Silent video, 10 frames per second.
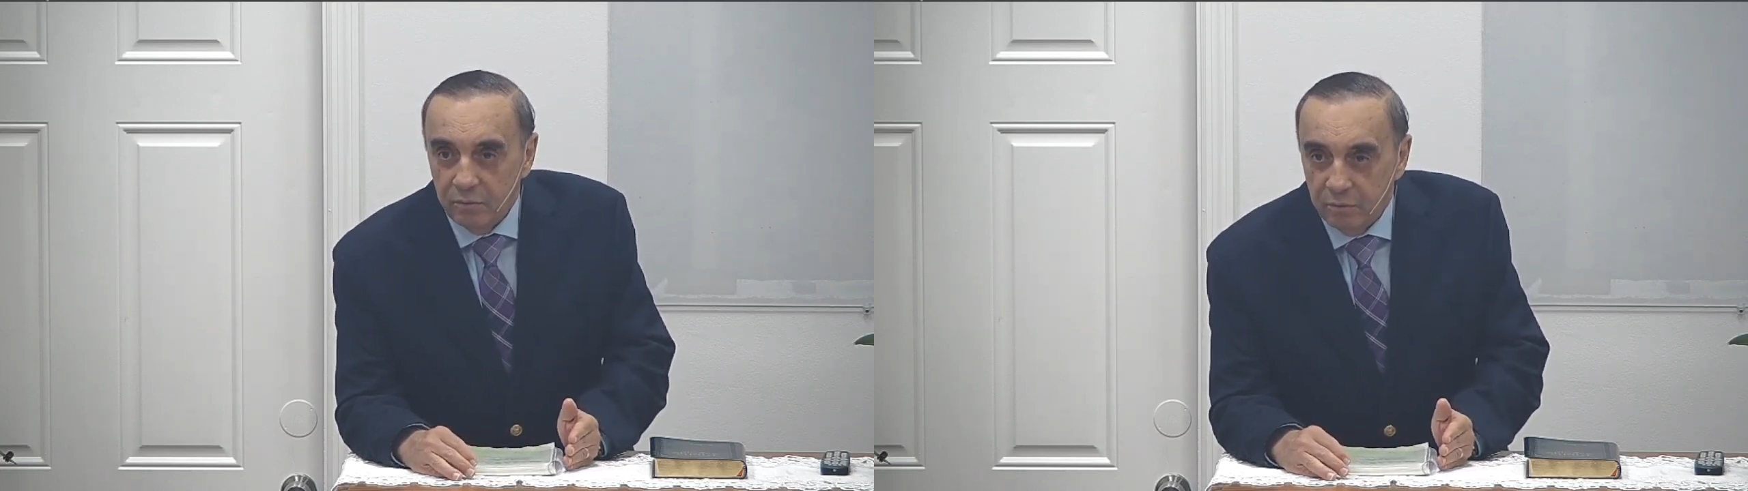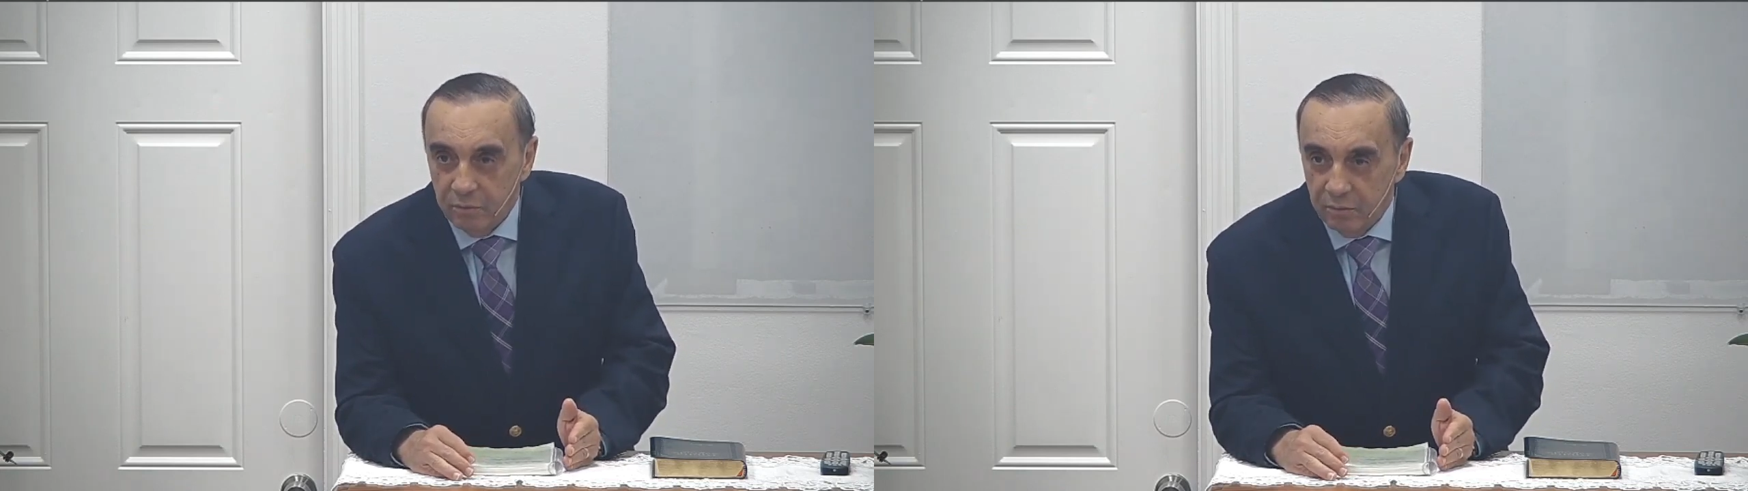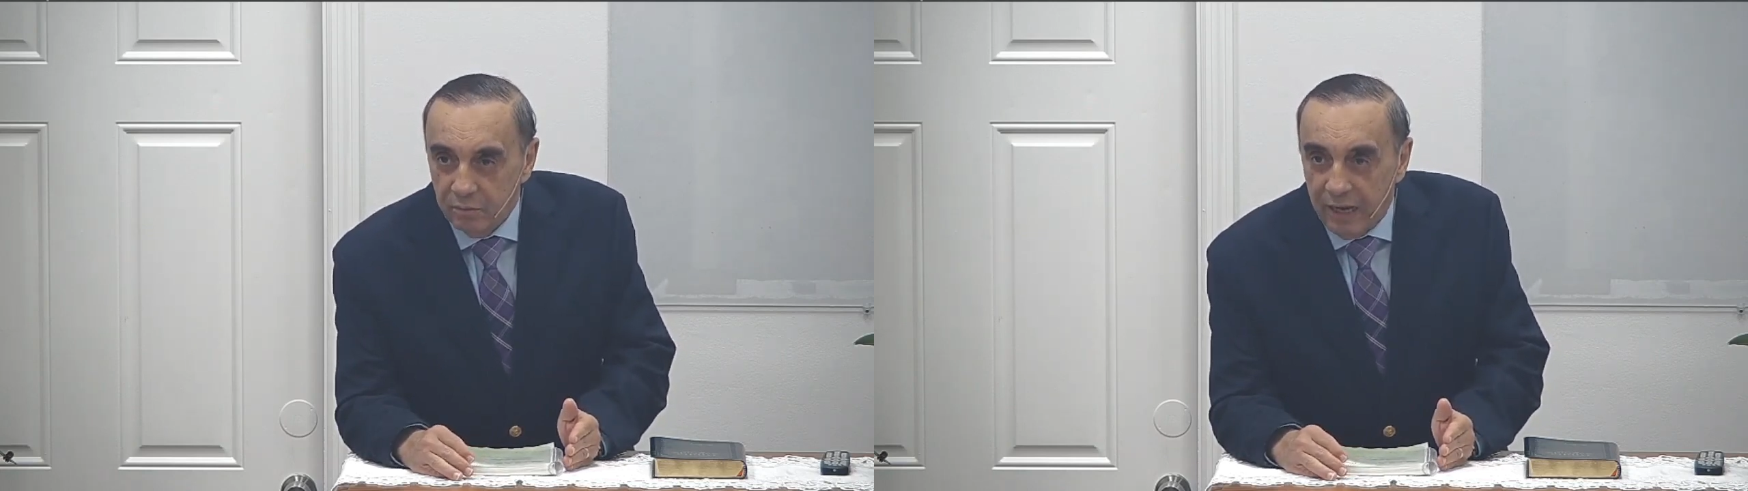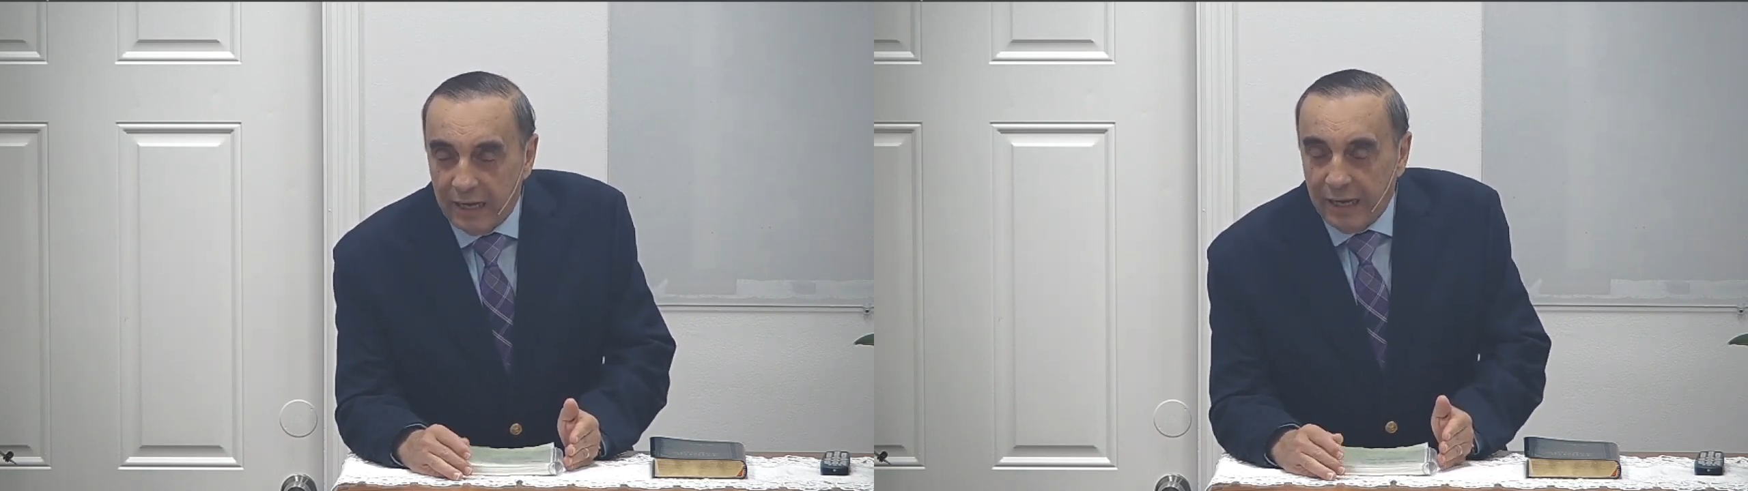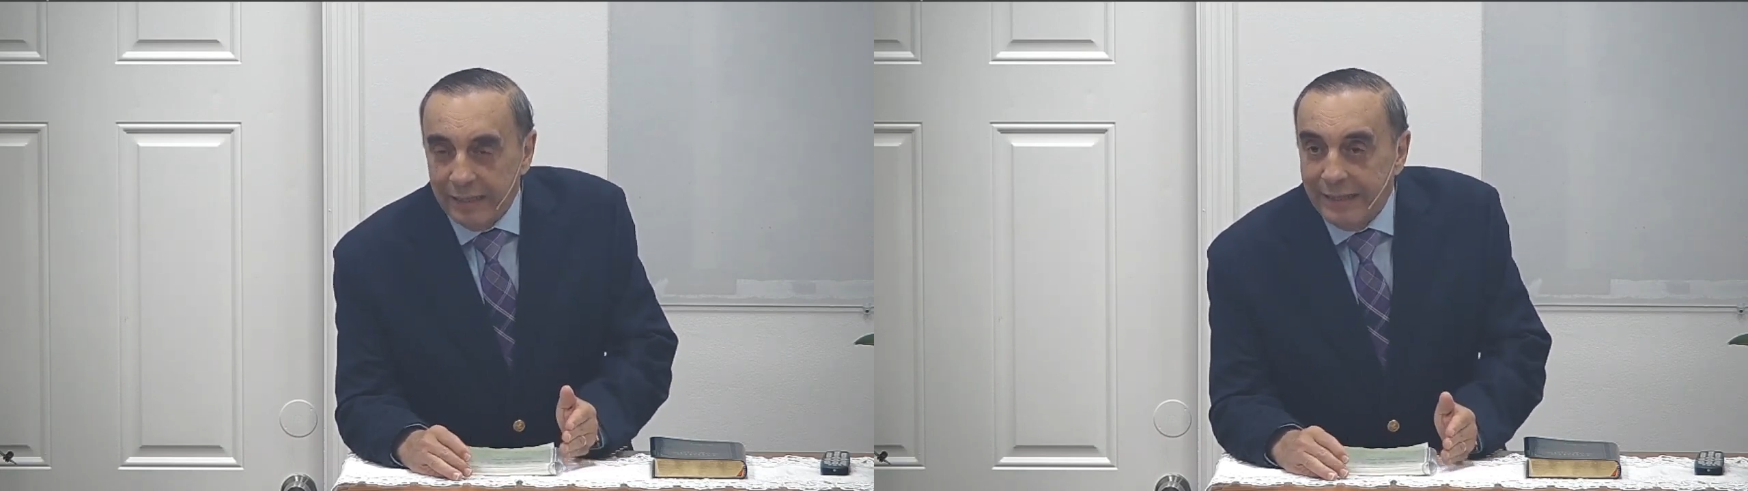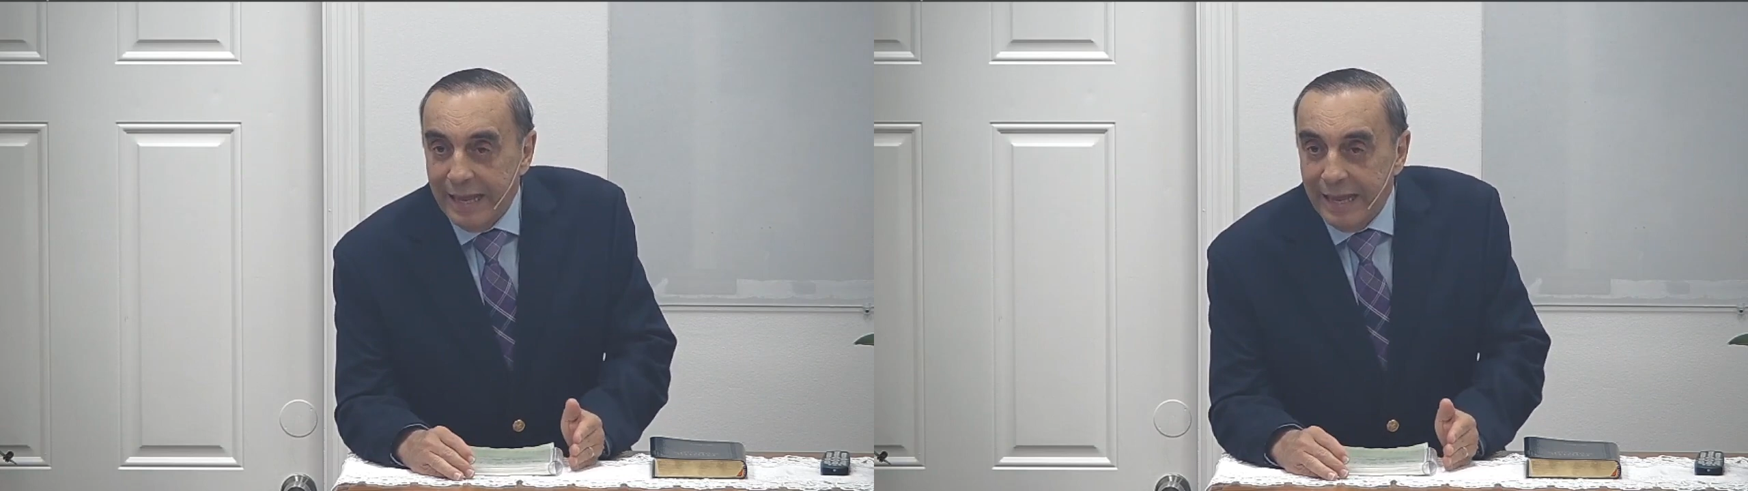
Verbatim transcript: rational,